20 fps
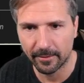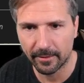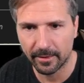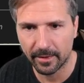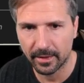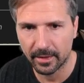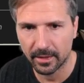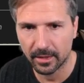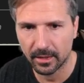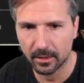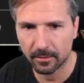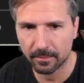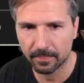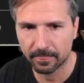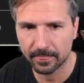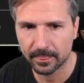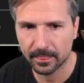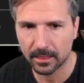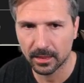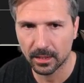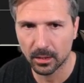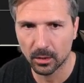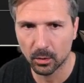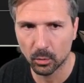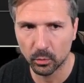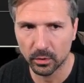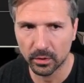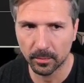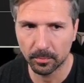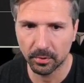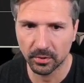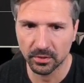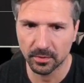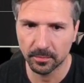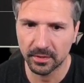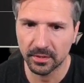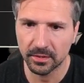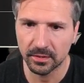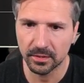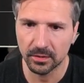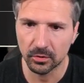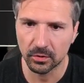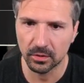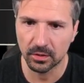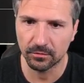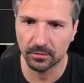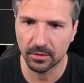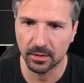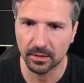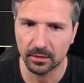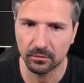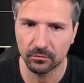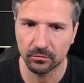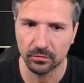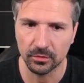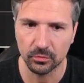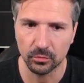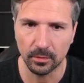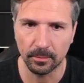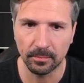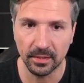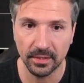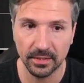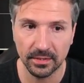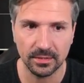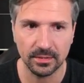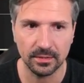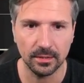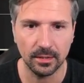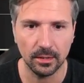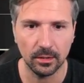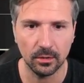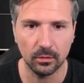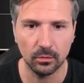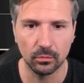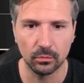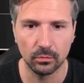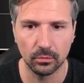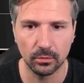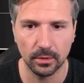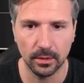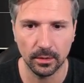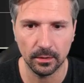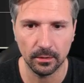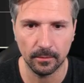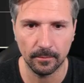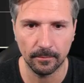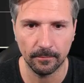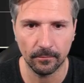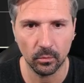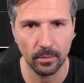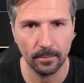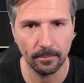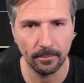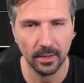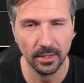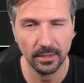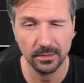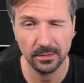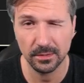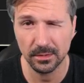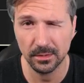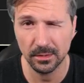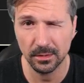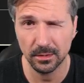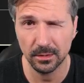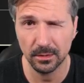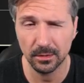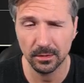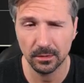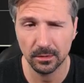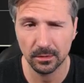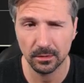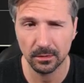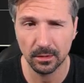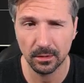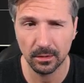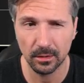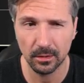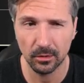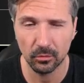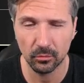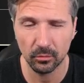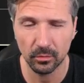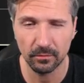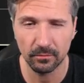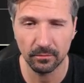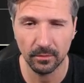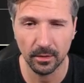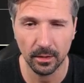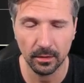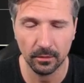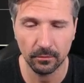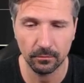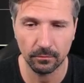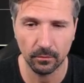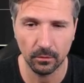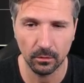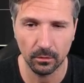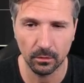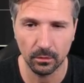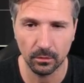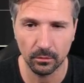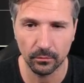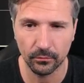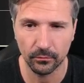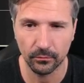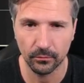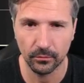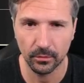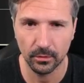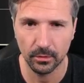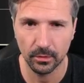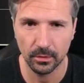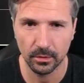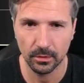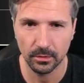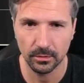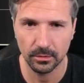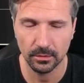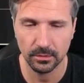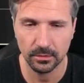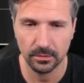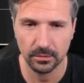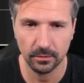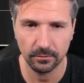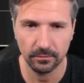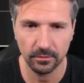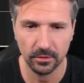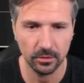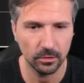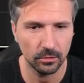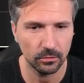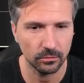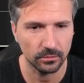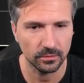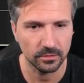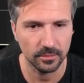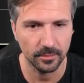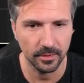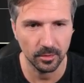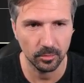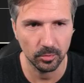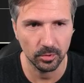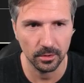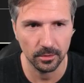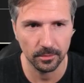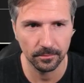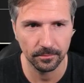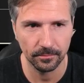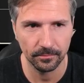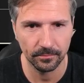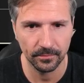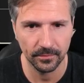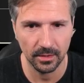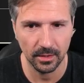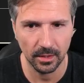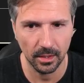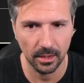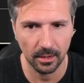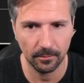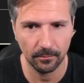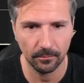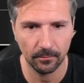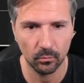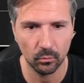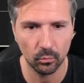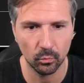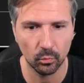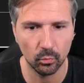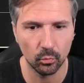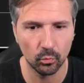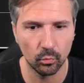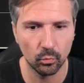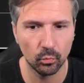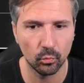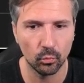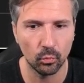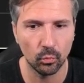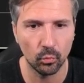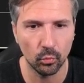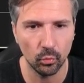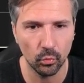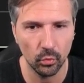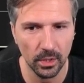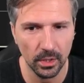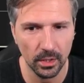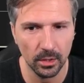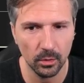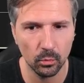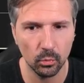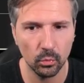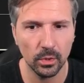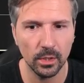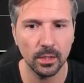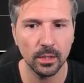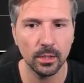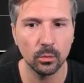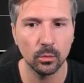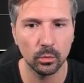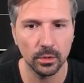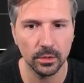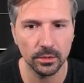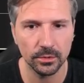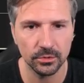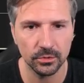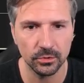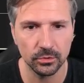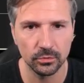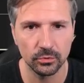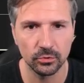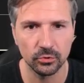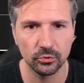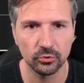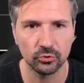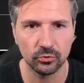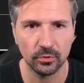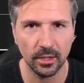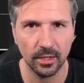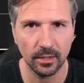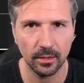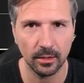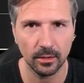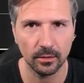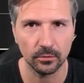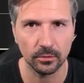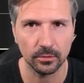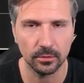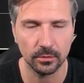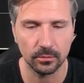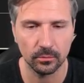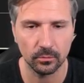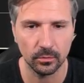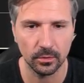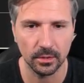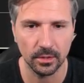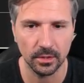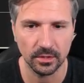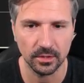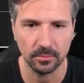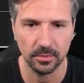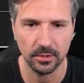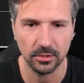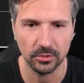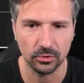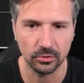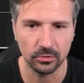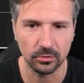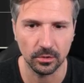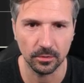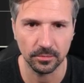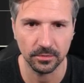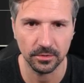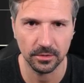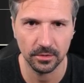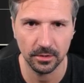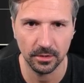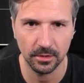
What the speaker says: And with the possibility to give a light infantry Blitz now, we might see a revive of Soviet tokens maybe. I'm really will to try it out when the expansion drops.